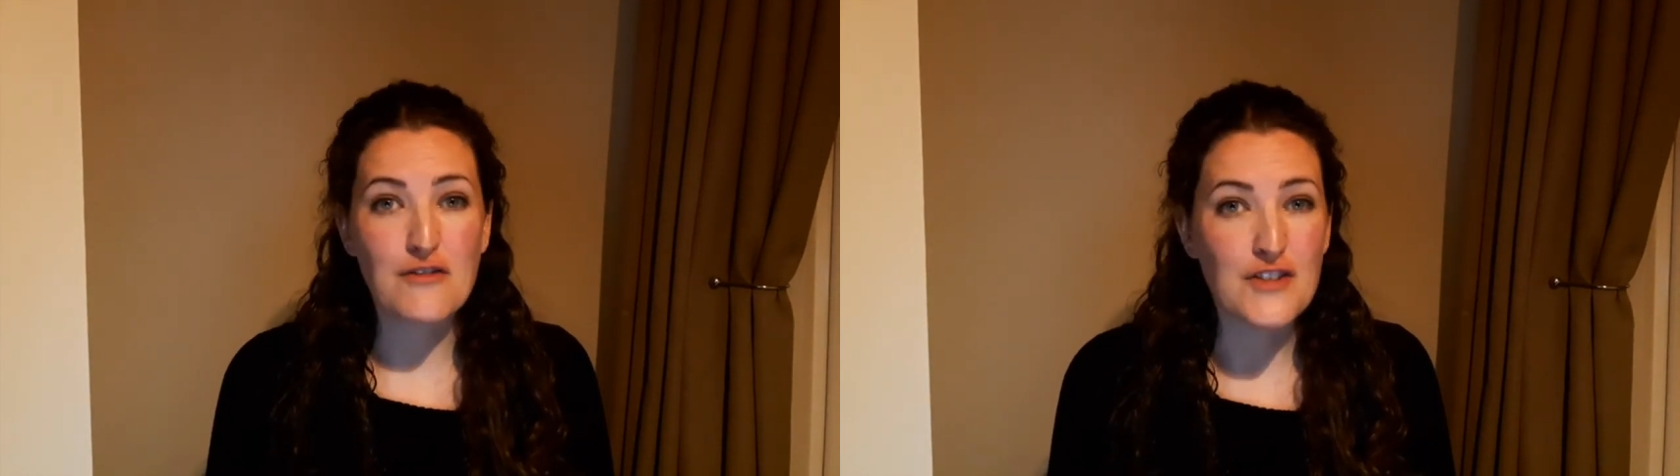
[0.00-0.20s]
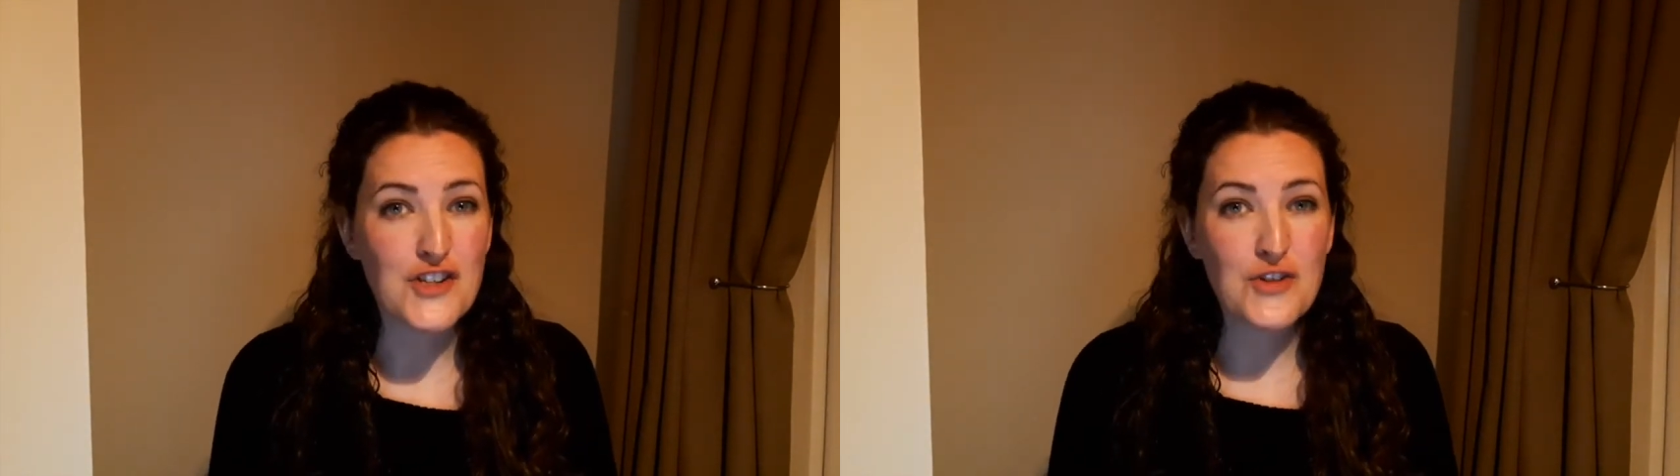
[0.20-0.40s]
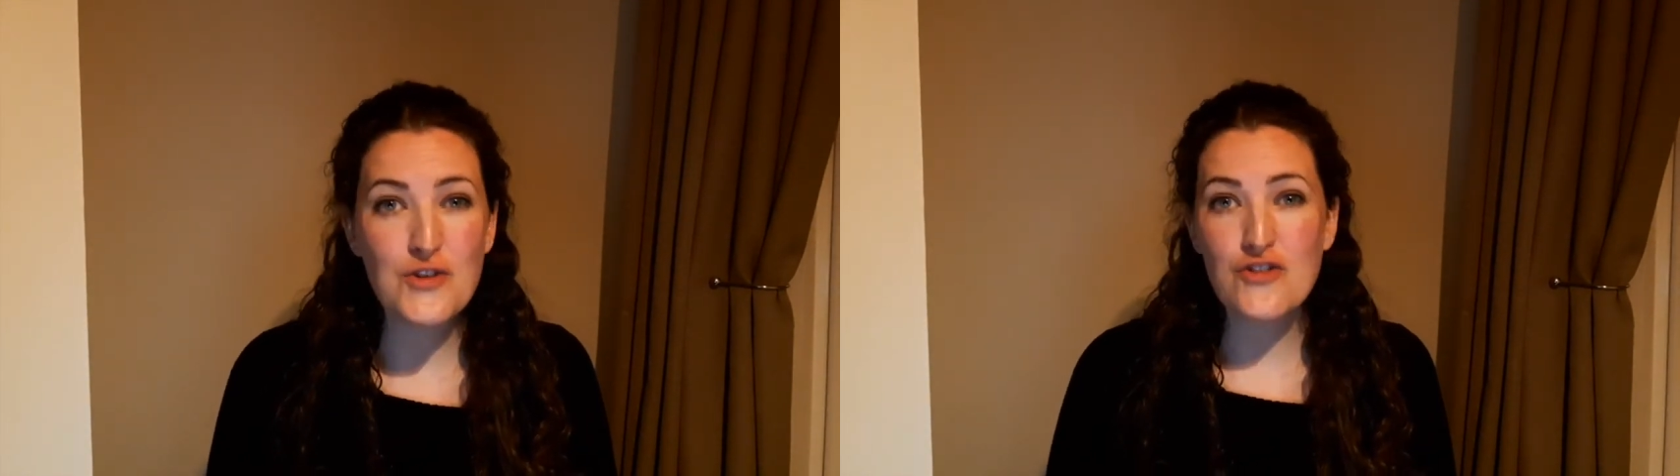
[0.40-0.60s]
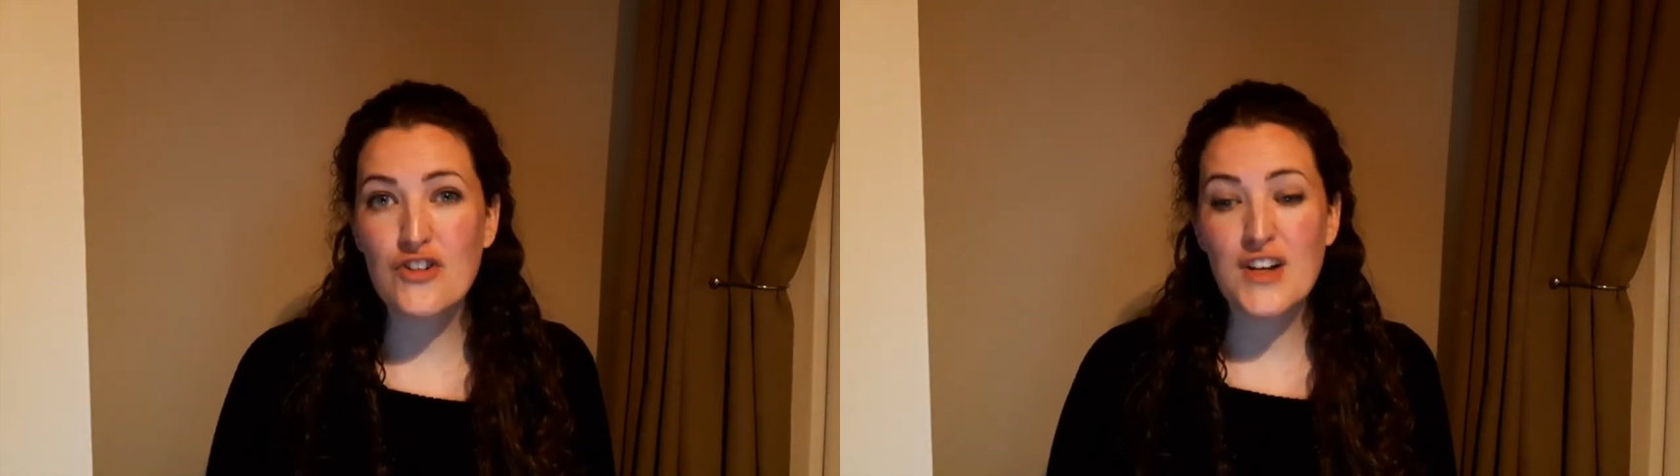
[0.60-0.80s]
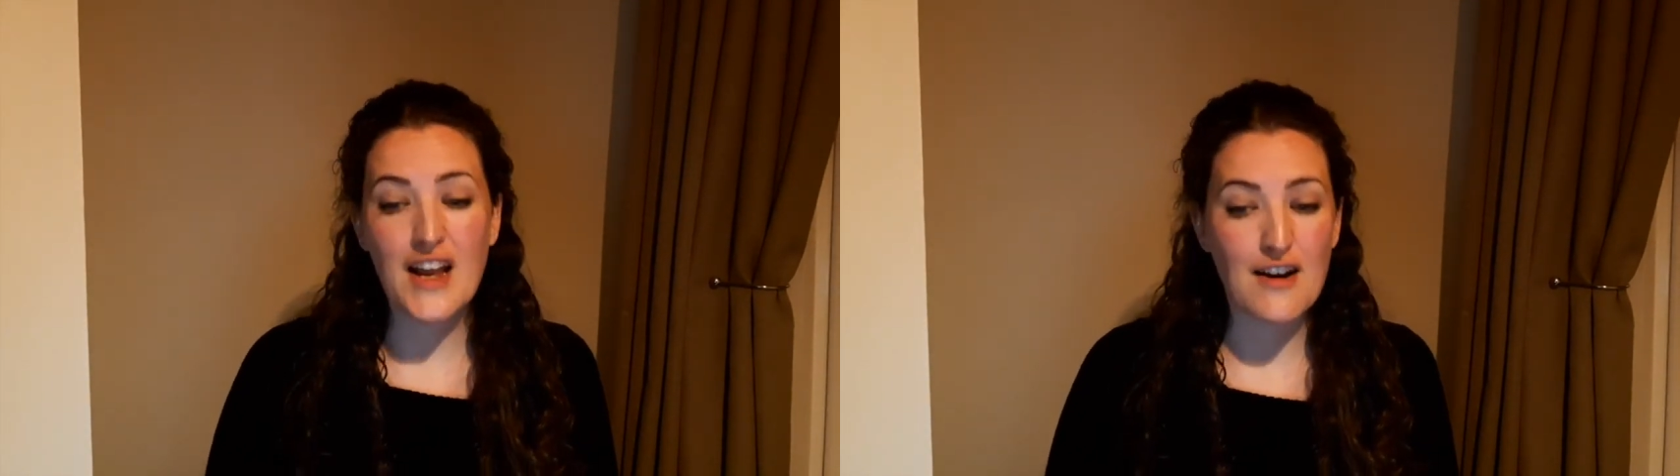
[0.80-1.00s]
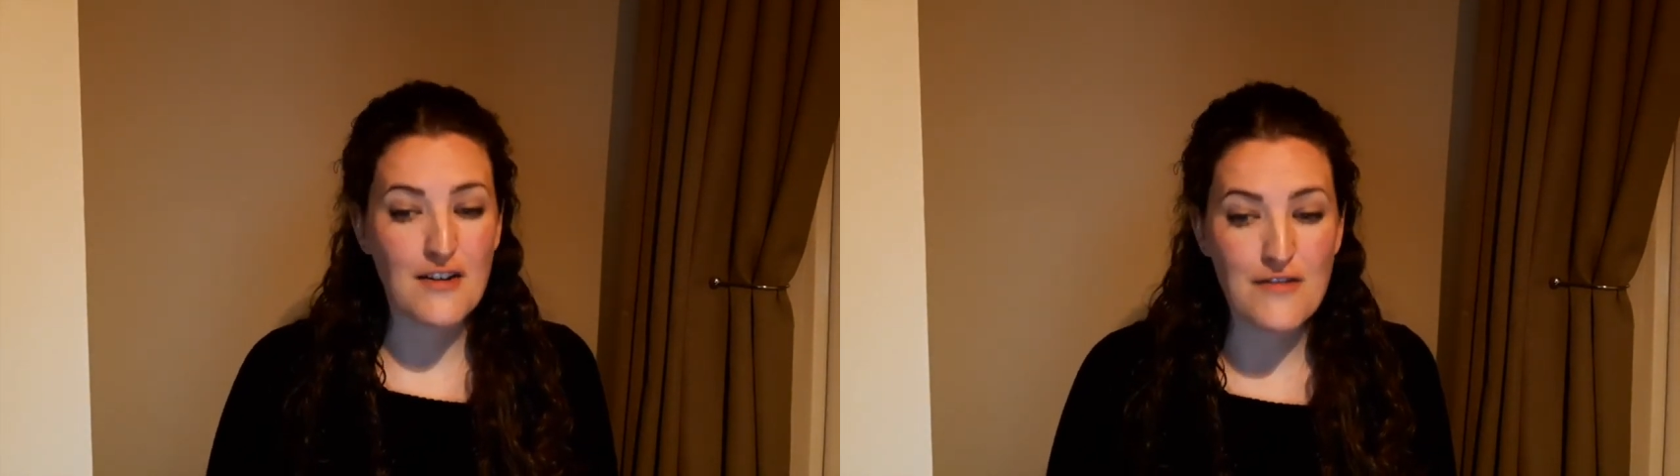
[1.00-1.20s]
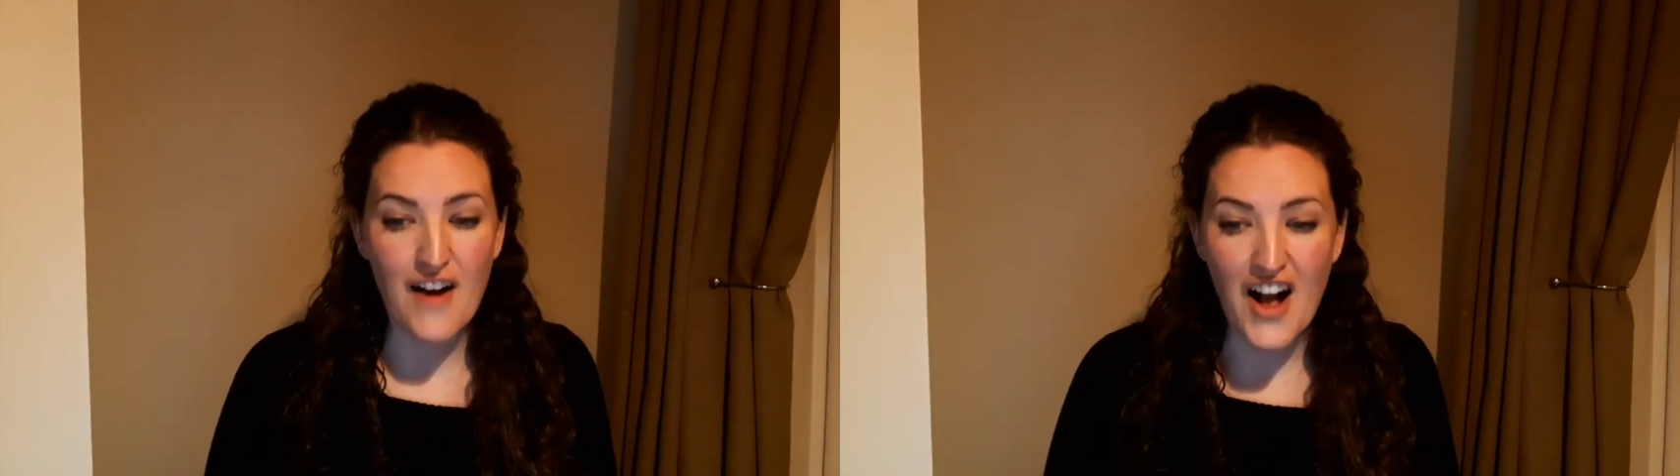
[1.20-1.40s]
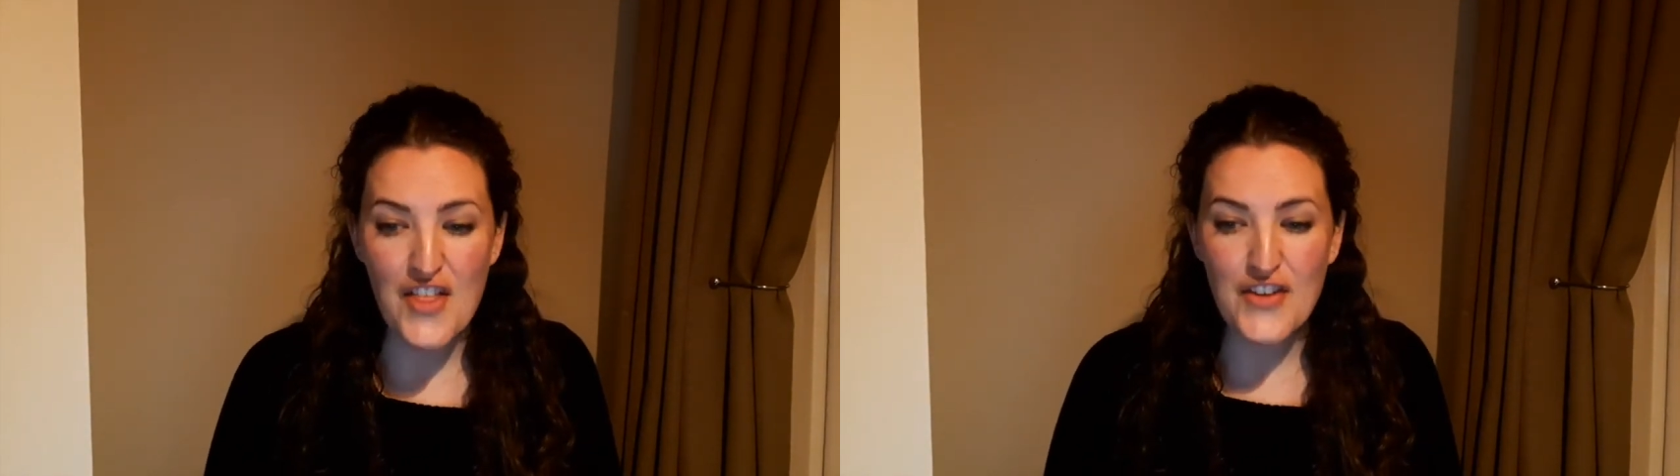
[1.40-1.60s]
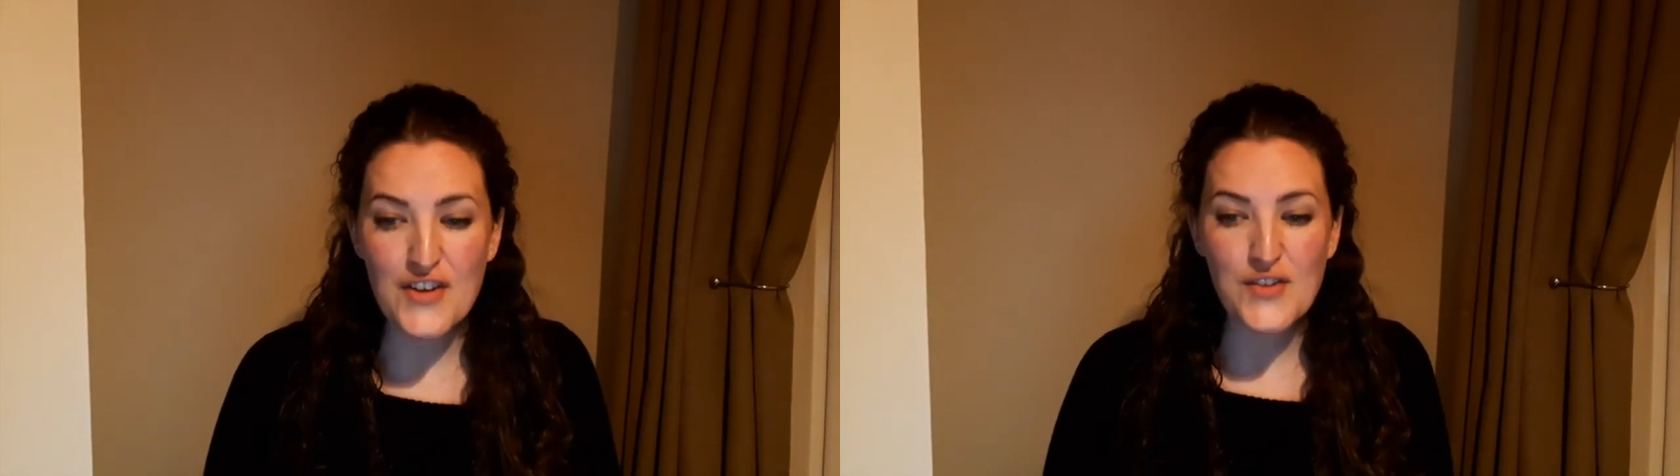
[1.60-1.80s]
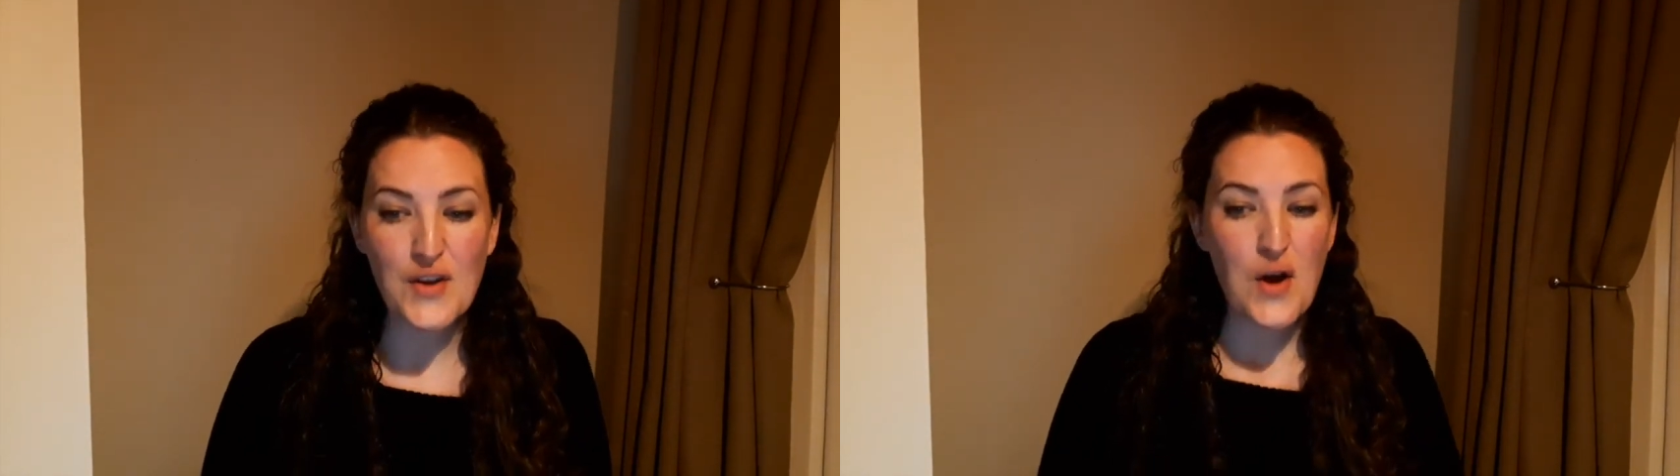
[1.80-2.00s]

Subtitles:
children, caring for others,